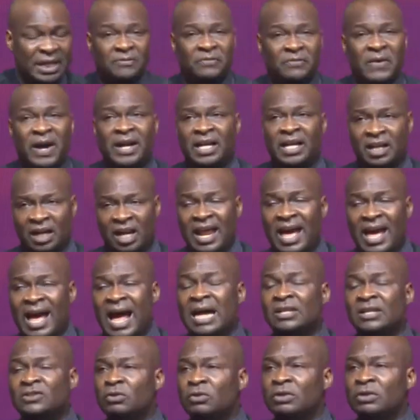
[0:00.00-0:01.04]
is very clear
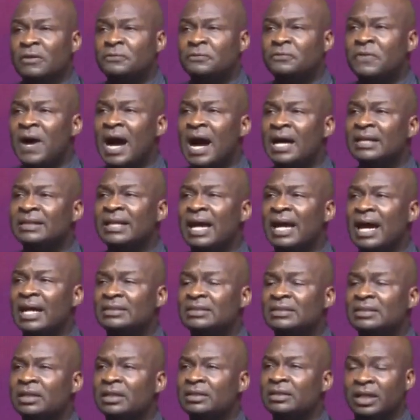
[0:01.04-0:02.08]
as to the fact
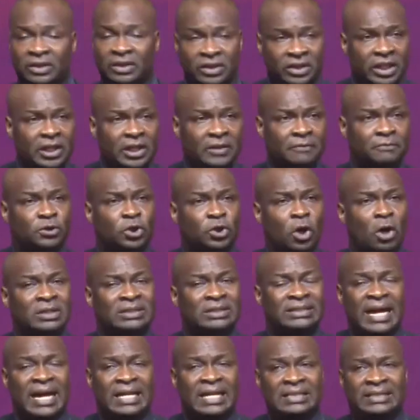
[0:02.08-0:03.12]
that the thief, John
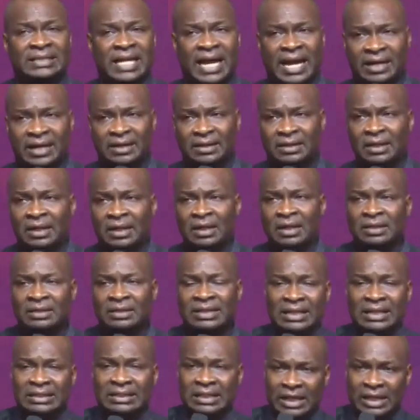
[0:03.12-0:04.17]
10, 10,
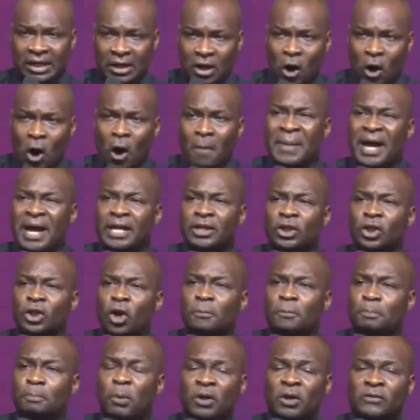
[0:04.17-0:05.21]
that he cometh
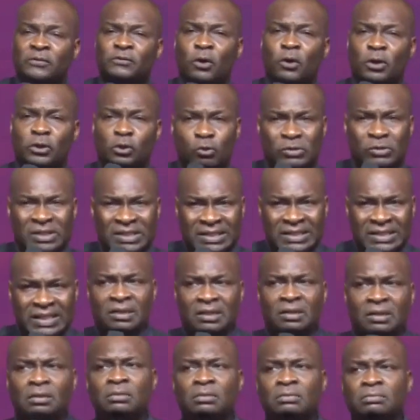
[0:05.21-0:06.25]
not but for to
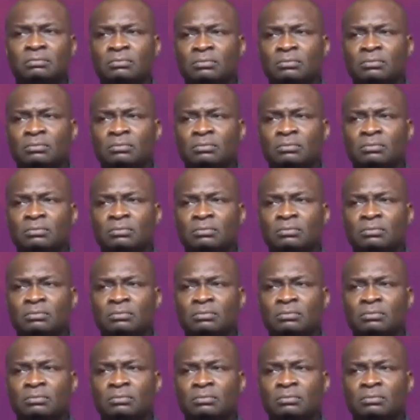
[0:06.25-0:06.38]
steal,